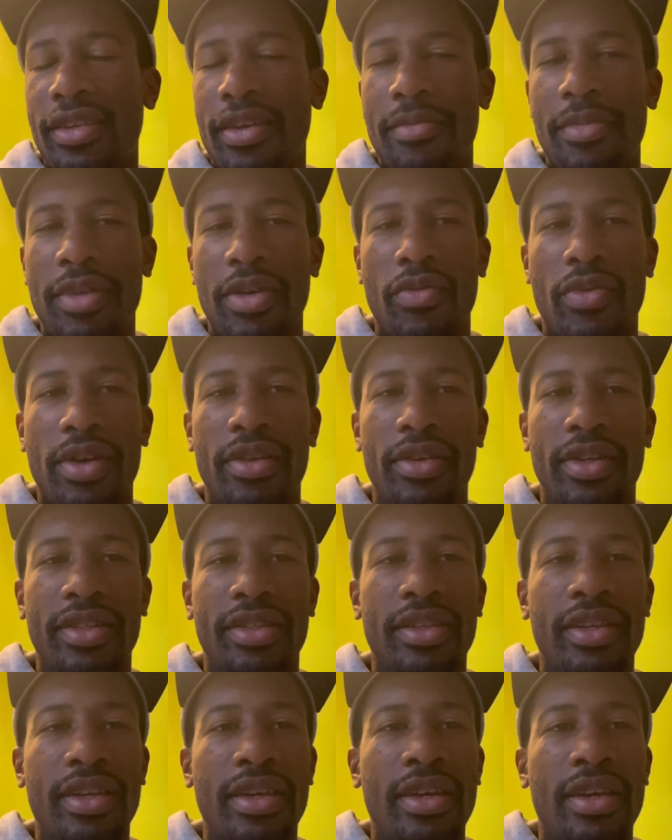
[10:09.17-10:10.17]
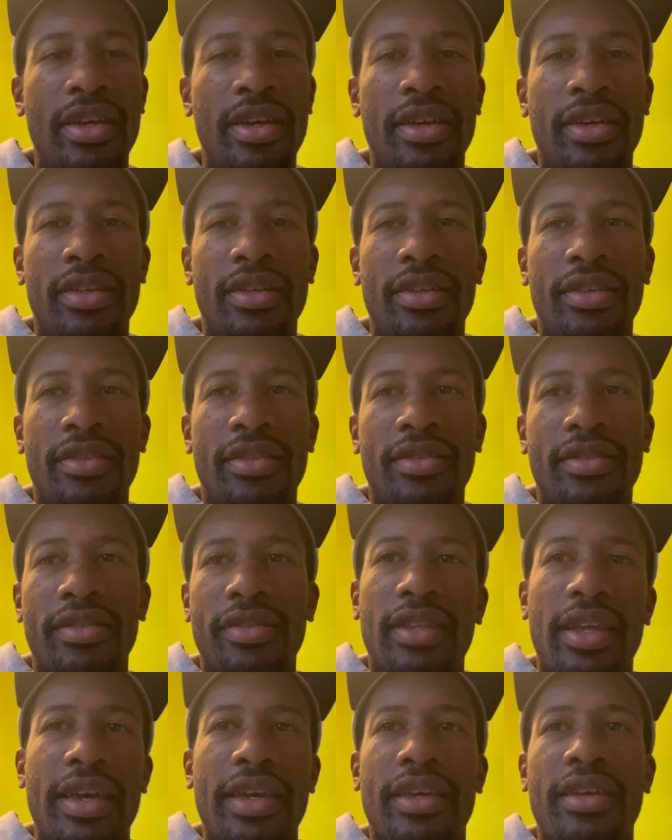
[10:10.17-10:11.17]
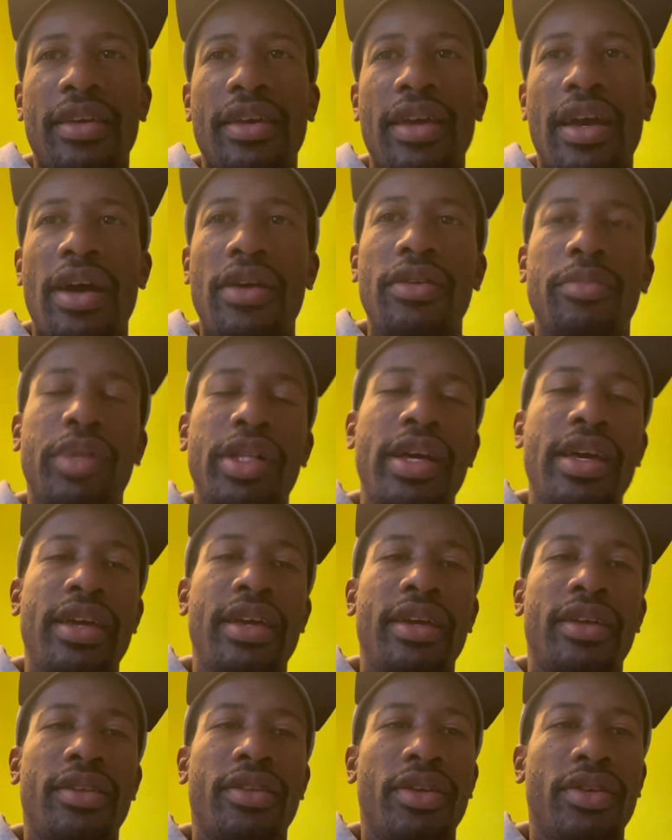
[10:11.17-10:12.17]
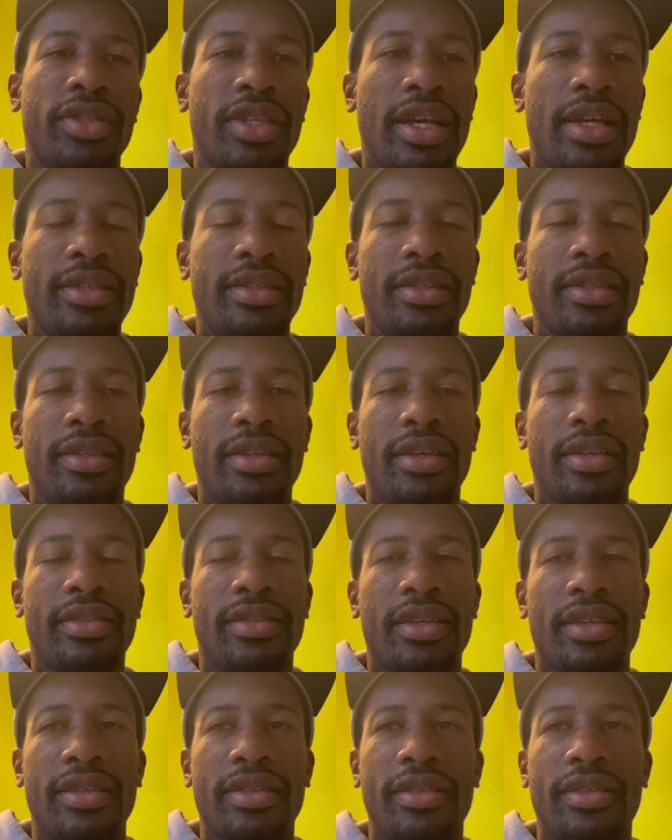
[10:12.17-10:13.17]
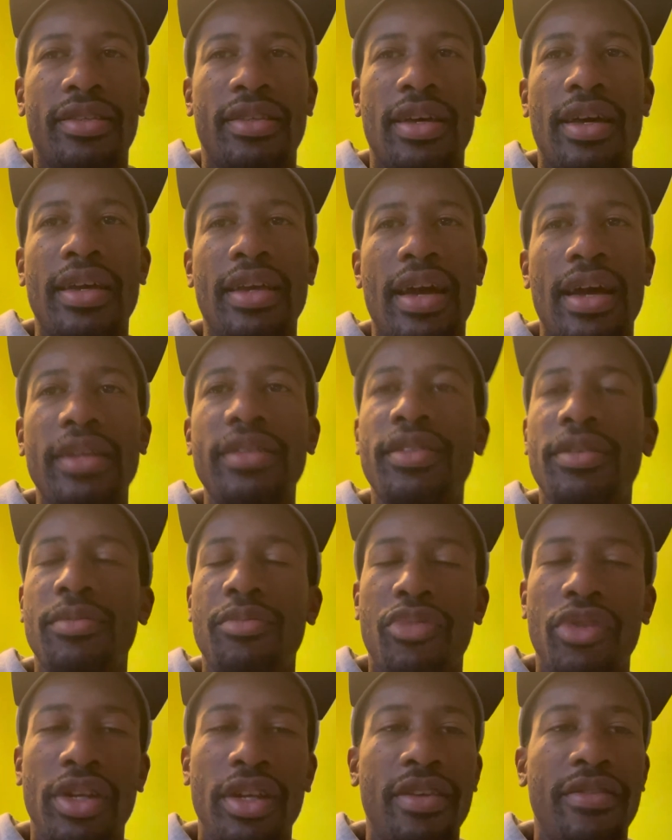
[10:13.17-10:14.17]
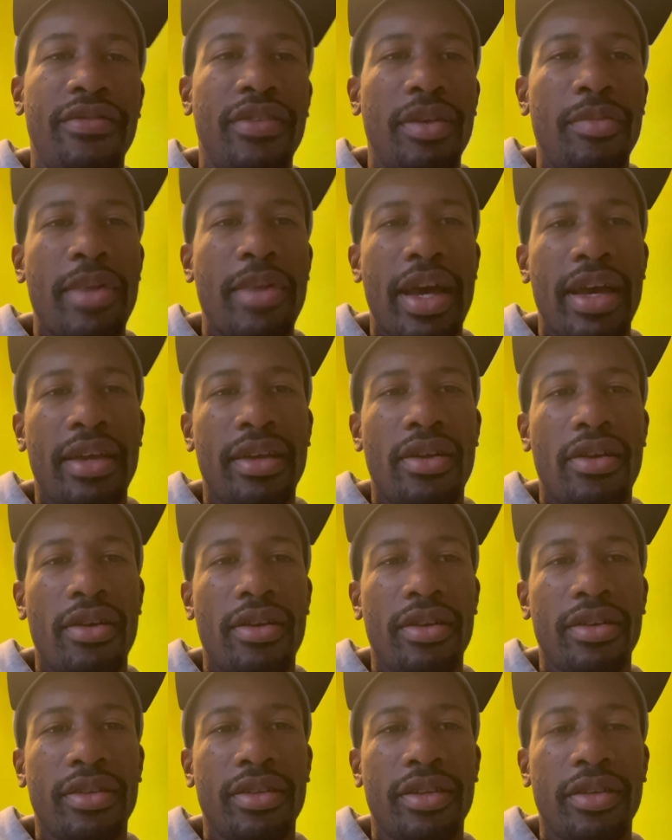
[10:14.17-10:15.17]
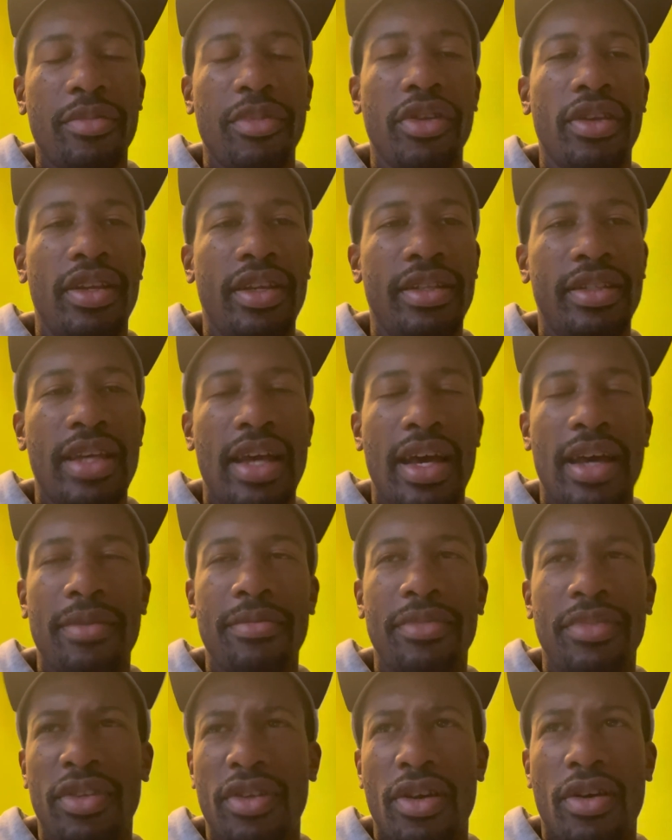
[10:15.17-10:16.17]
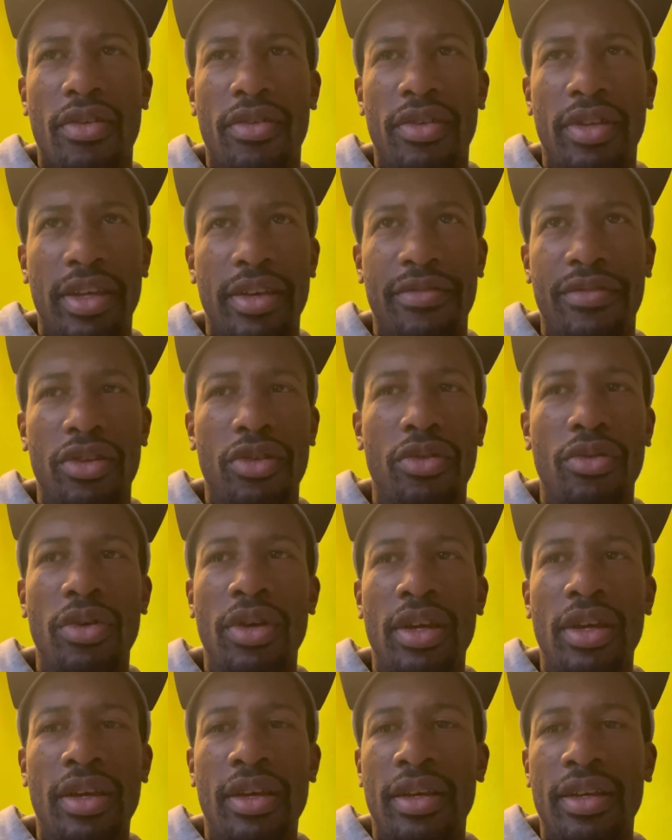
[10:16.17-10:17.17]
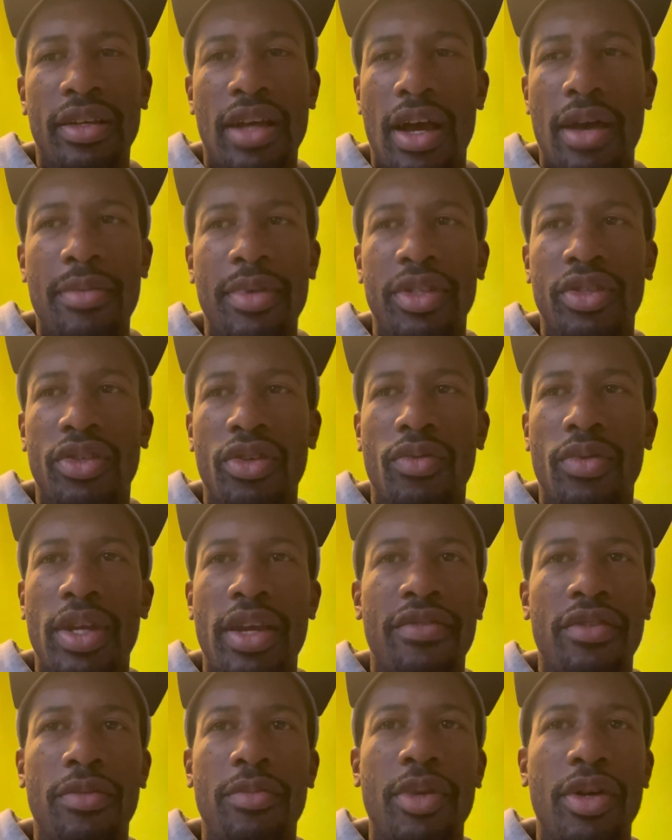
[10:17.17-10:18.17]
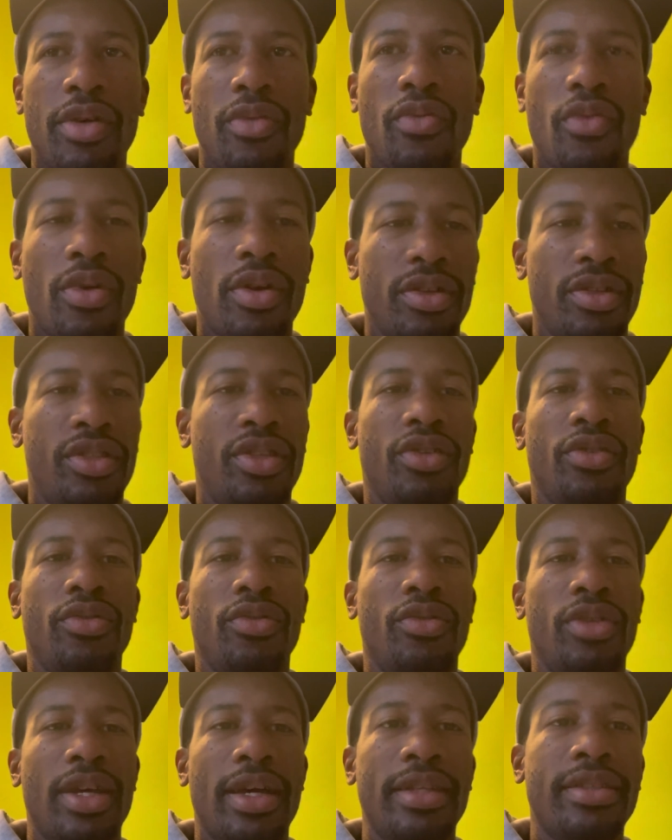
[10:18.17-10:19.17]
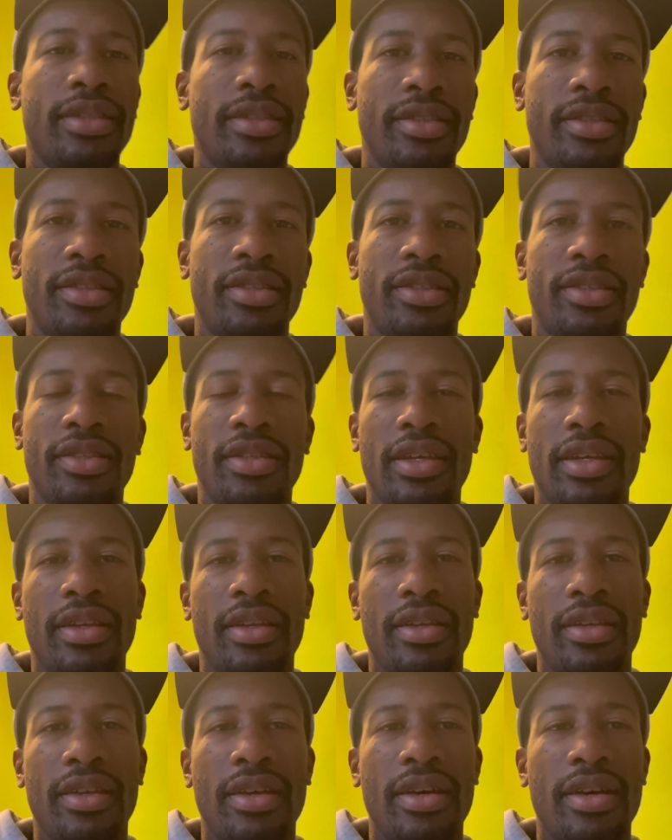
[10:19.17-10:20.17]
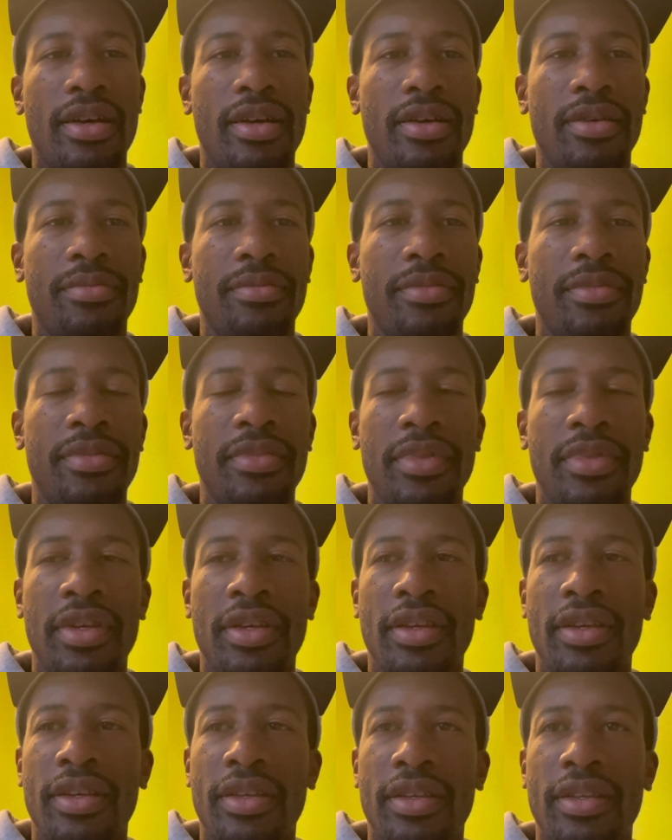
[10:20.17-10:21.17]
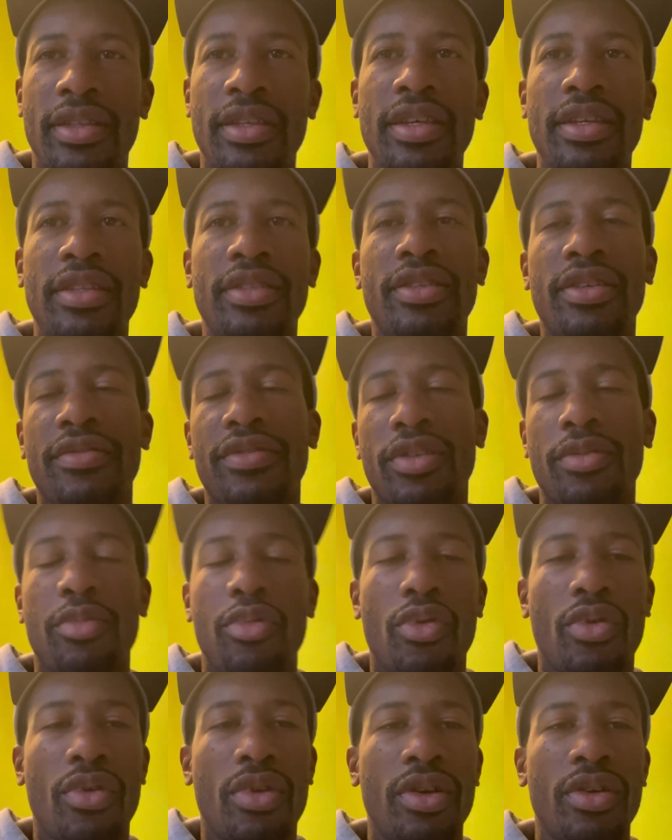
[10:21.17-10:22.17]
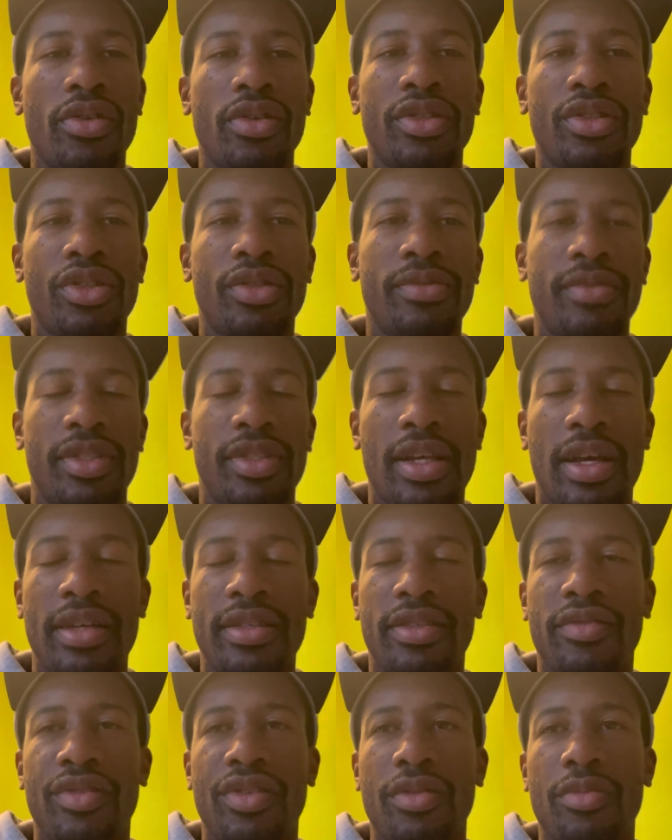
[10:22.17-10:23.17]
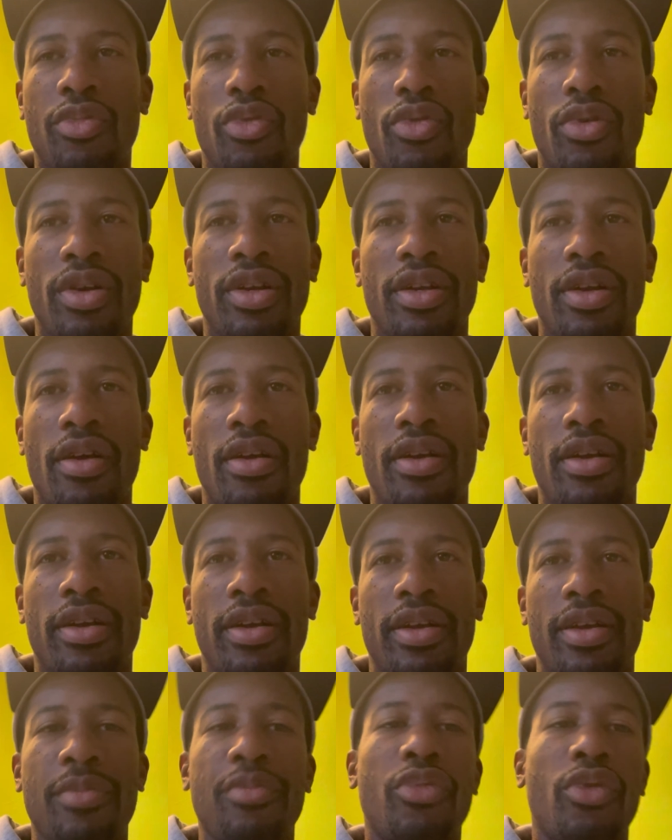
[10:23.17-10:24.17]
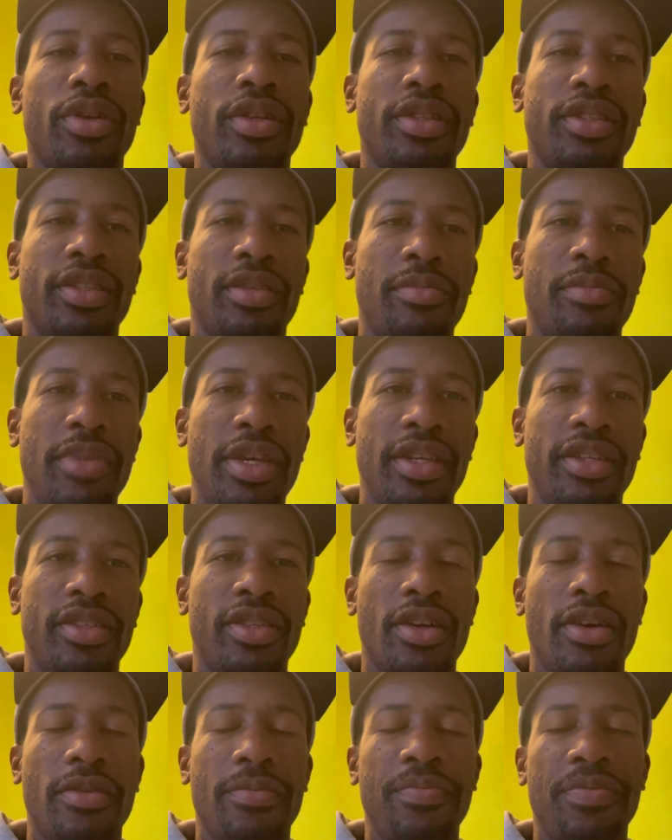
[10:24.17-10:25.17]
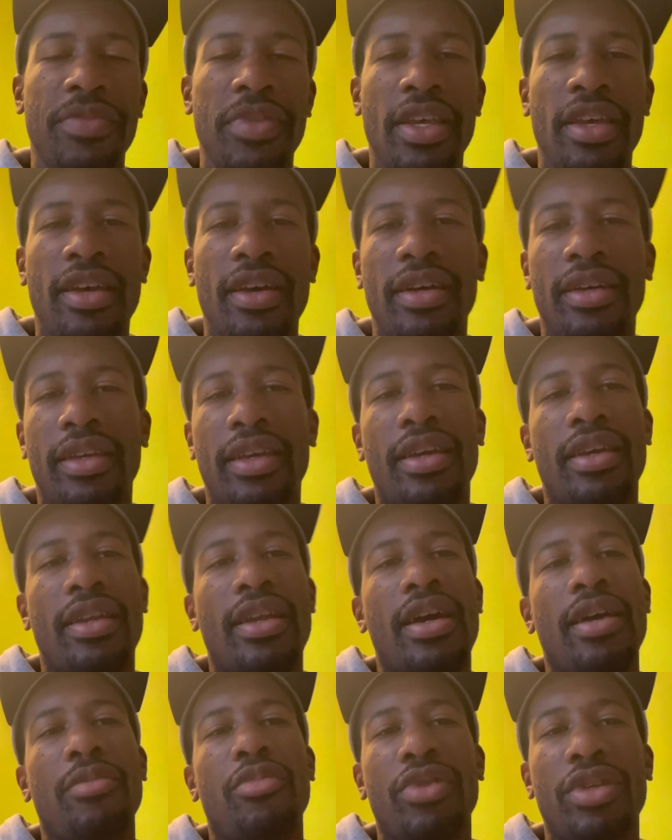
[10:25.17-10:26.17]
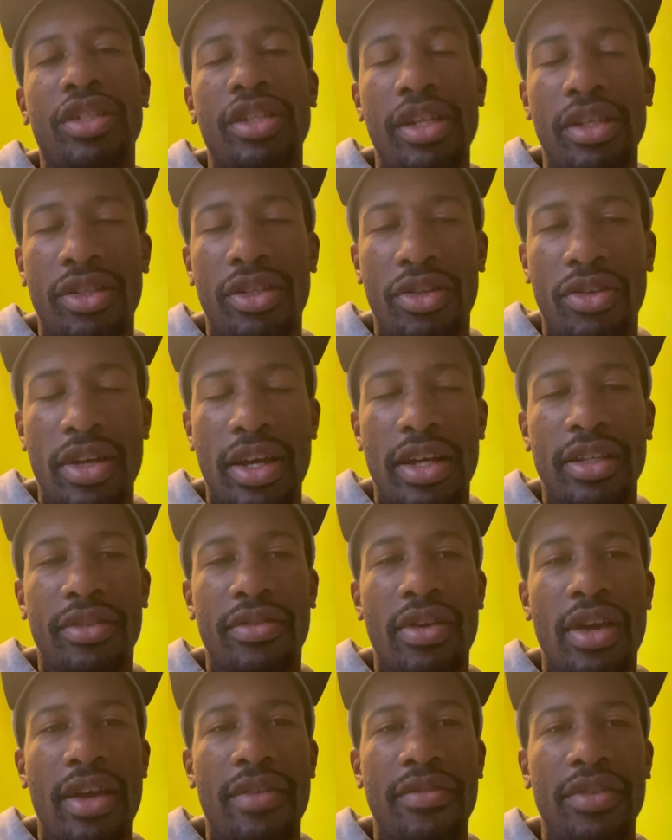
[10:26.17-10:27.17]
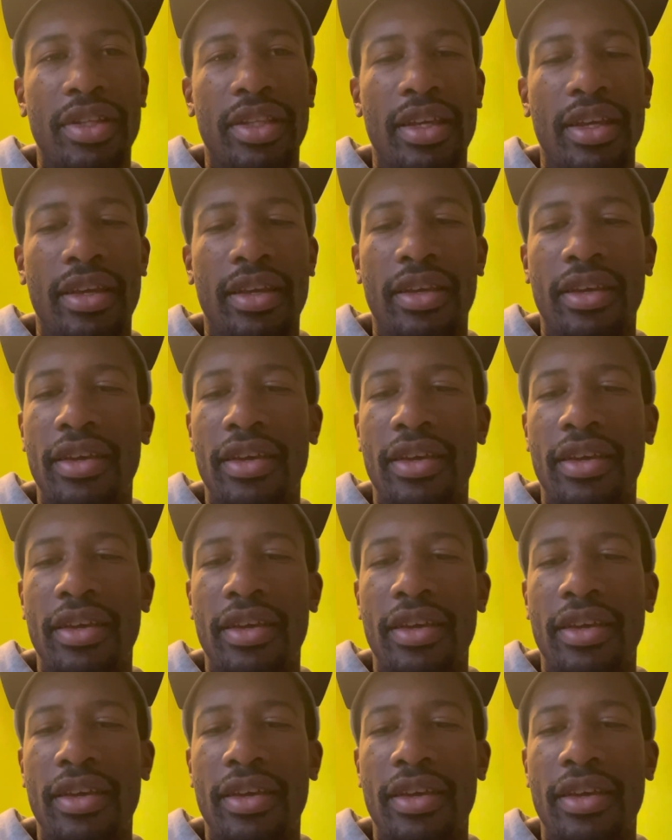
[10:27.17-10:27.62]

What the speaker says: I mean, whether it's like how to play and those kinds of things, as I got some pretty good feedback in our community tab, you know, only a few comments or whatever, but one or two yeses and needs of support or signs of support are important to me. So again, I appreciate you guys for everything.